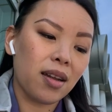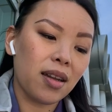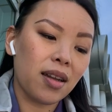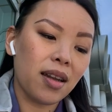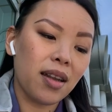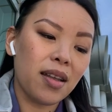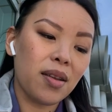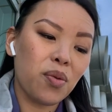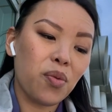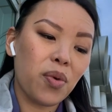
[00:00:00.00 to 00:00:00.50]

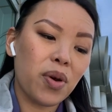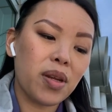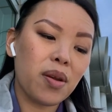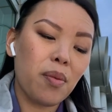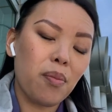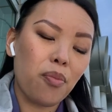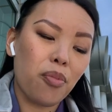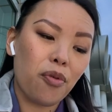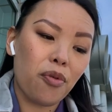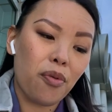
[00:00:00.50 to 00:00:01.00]
Linwin
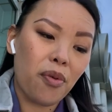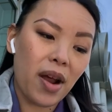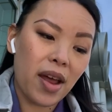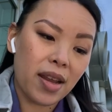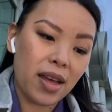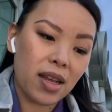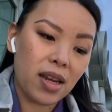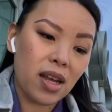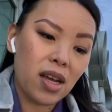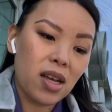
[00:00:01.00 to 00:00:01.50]

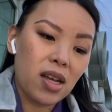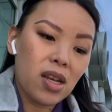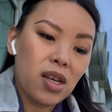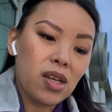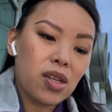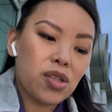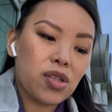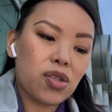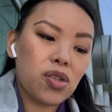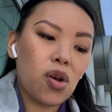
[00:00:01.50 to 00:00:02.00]
Brennan.
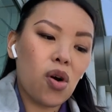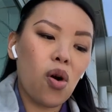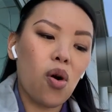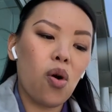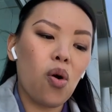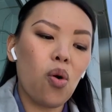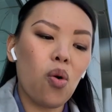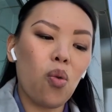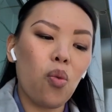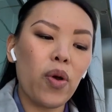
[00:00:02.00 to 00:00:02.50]

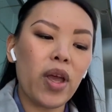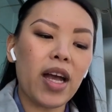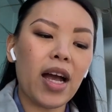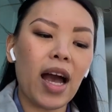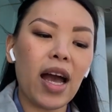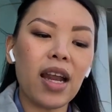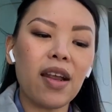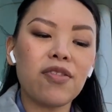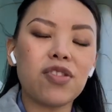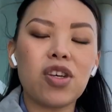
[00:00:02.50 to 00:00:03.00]
So we
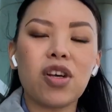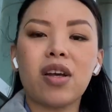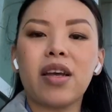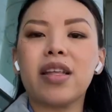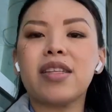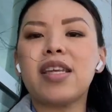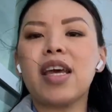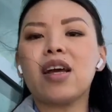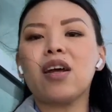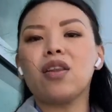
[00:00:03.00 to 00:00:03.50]
kind of
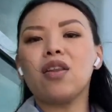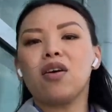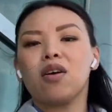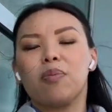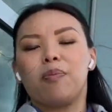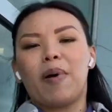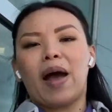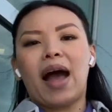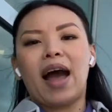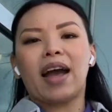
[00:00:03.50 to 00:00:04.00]
take a
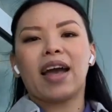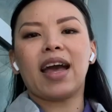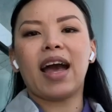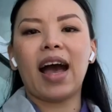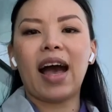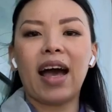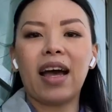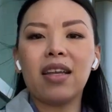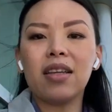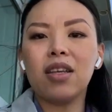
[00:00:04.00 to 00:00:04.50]
look back
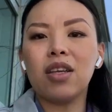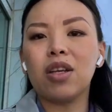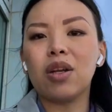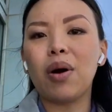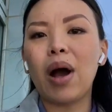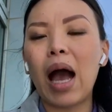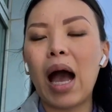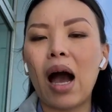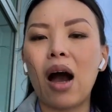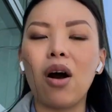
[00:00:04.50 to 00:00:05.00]
at
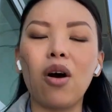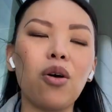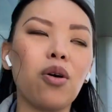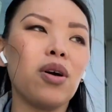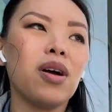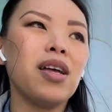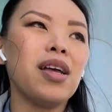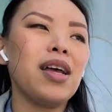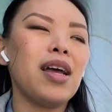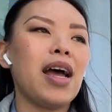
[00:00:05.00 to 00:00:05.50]

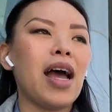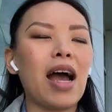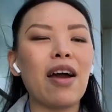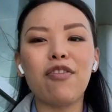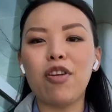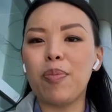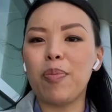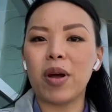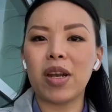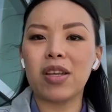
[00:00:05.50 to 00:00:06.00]
how
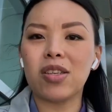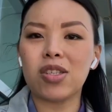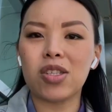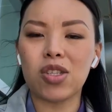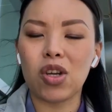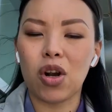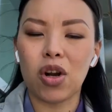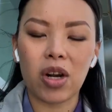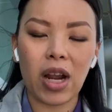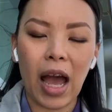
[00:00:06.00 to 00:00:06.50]
everybody
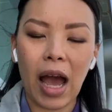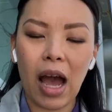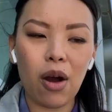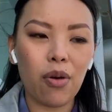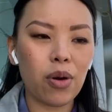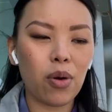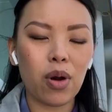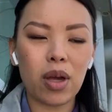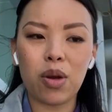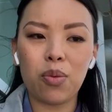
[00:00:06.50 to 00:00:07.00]
started,
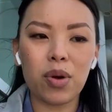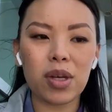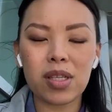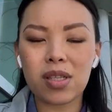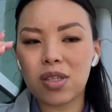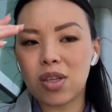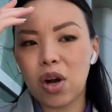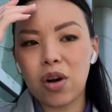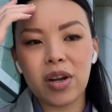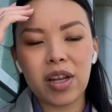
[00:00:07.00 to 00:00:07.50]
how it was
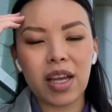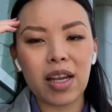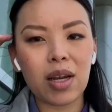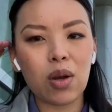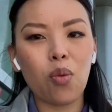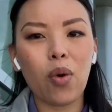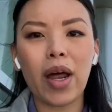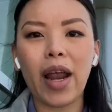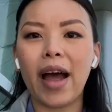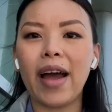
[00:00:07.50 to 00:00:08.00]
started,
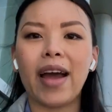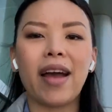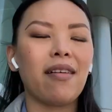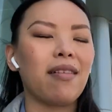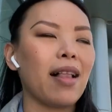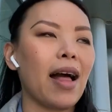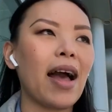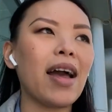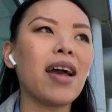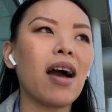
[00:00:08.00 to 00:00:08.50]
and what
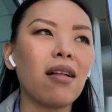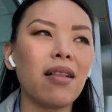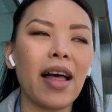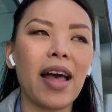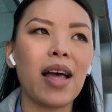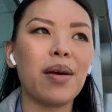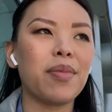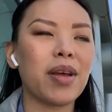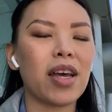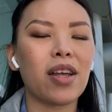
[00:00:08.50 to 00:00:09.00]

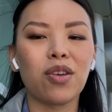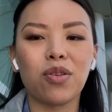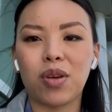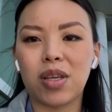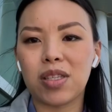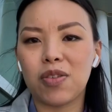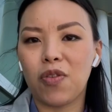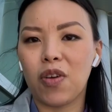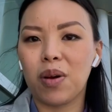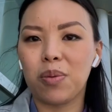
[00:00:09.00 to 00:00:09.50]
ILM and
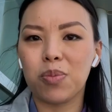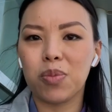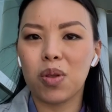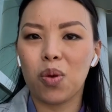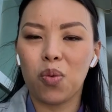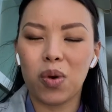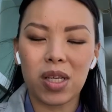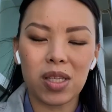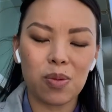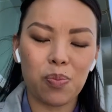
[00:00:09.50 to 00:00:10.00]
Lucasfilm
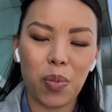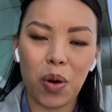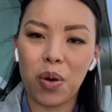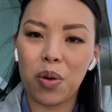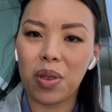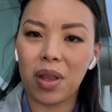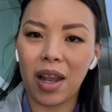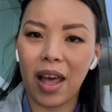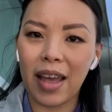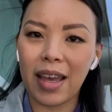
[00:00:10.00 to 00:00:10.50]
was
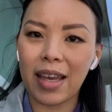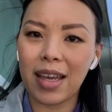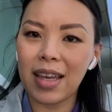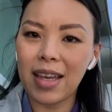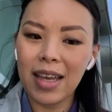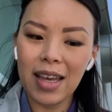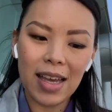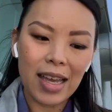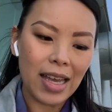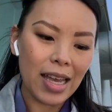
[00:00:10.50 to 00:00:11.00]
both like
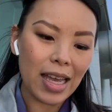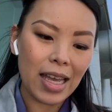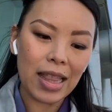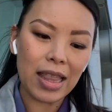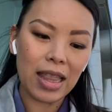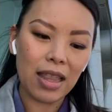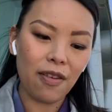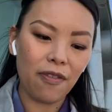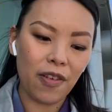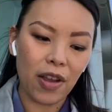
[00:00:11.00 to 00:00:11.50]

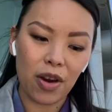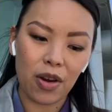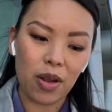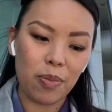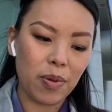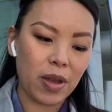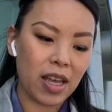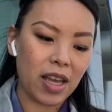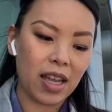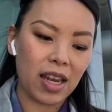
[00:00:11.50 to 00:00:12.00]
in the very
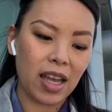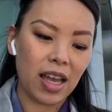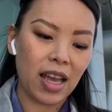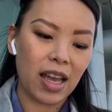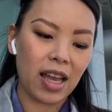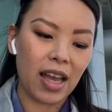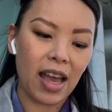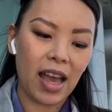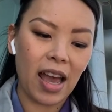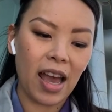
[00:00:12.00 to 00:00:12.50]

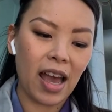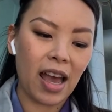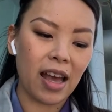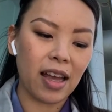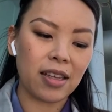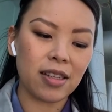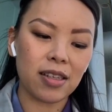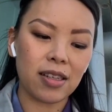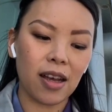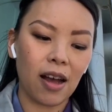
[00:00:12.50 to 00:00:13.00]
beginning.
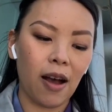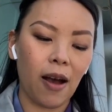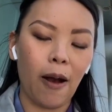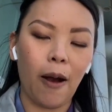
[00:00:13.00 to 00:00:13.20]
And